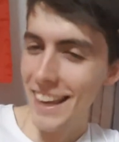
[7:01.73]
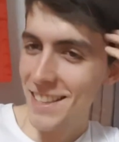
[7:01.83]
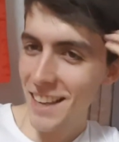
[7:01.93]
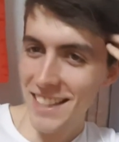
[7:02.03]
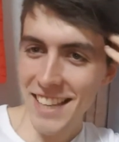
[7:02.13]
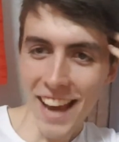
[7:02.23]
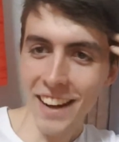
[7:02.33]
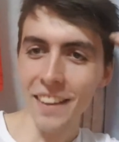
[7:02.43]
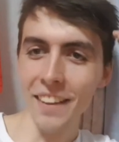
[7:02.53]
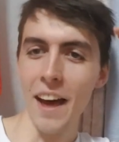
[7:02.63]
there.
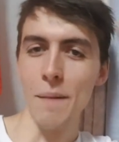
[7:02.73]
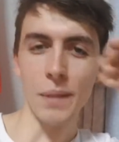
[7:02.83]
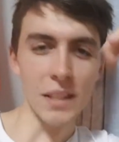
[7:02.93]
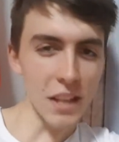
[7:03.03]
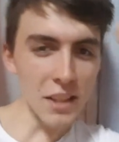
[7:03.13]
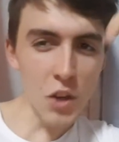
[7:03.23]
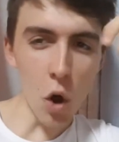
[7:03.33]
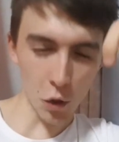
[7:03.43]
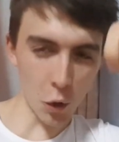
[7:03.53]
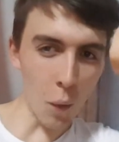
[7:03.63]
Or to say that like,
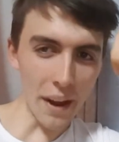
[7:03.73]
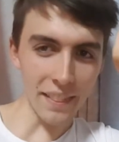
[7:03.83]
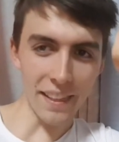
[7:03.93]
you know